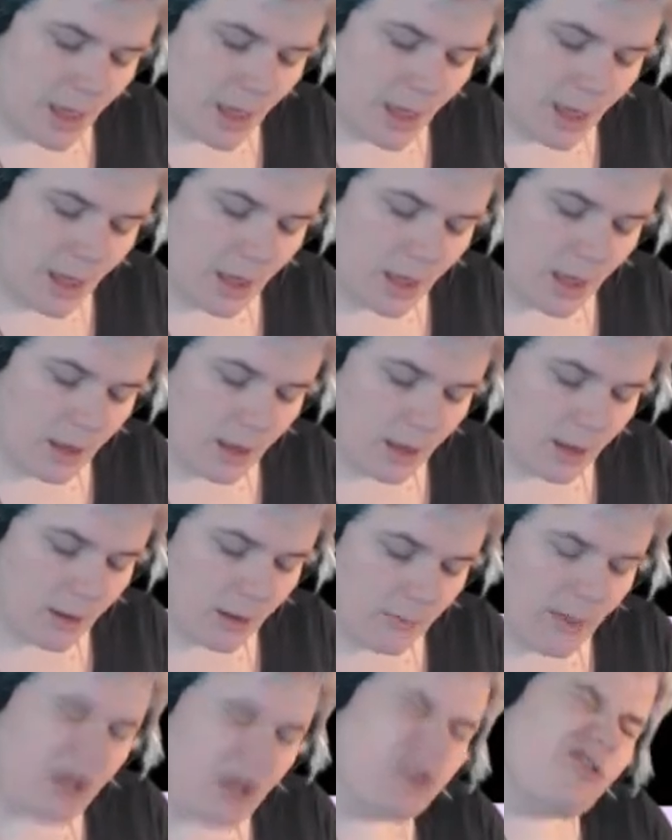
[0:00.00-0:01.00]

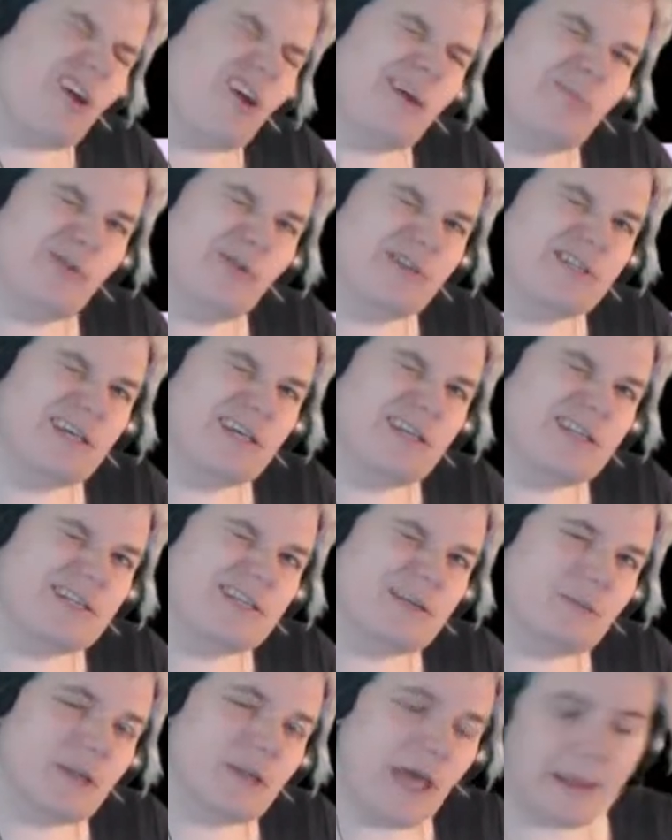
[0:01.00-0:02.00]
And try and put together
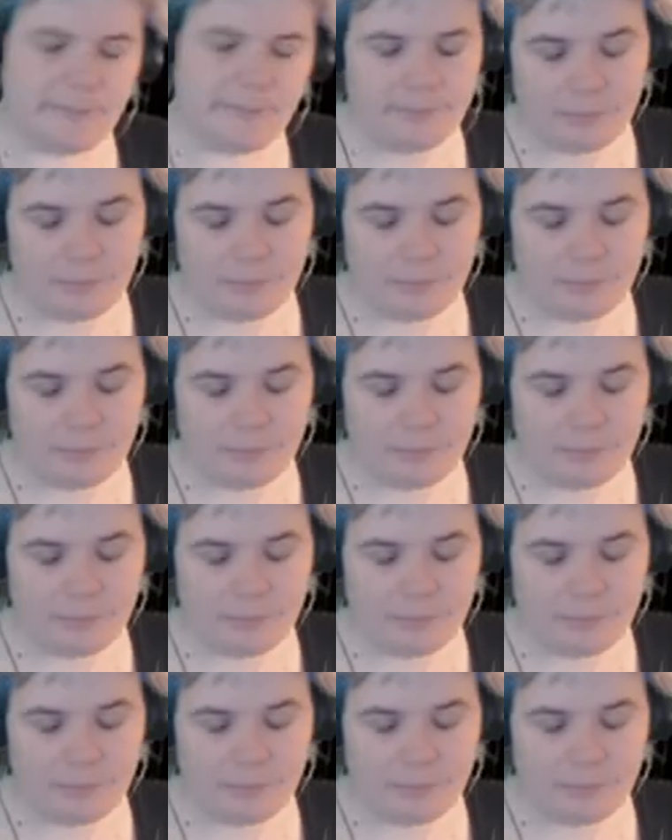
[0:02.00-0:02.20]
some of that.